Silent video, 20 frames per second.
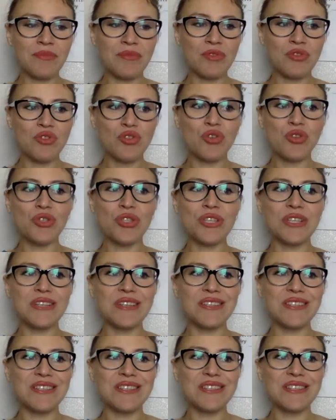
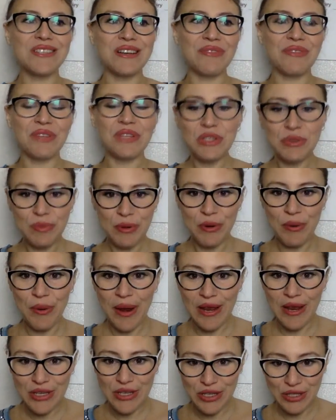juices of
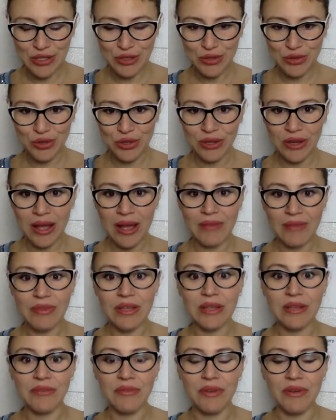inspiration into your
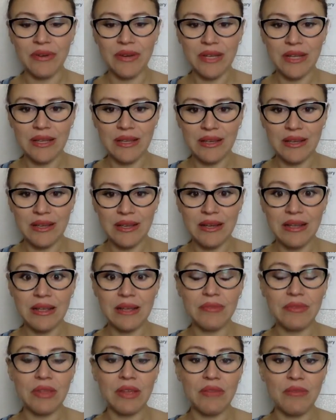life that are very
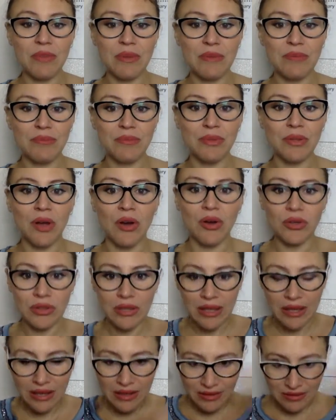healing. If they've been
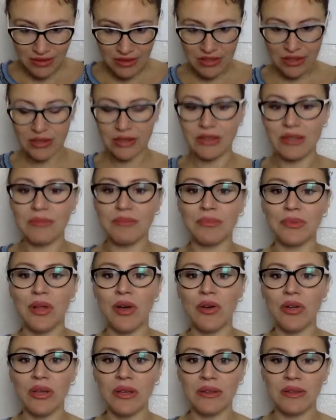blocked, they can start
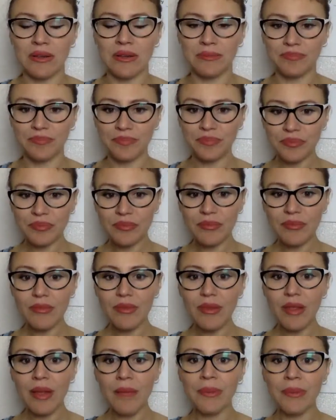unblocking them.
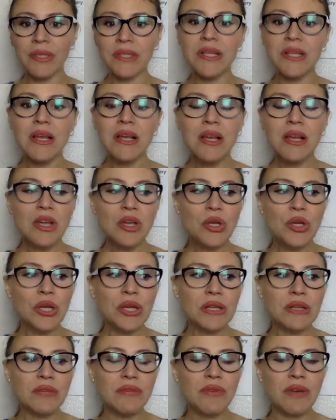You
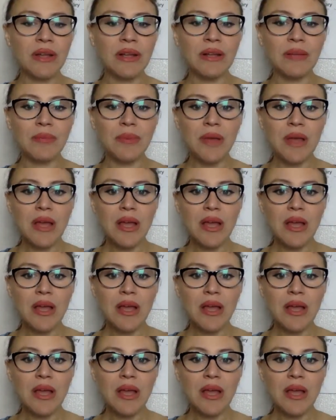can develop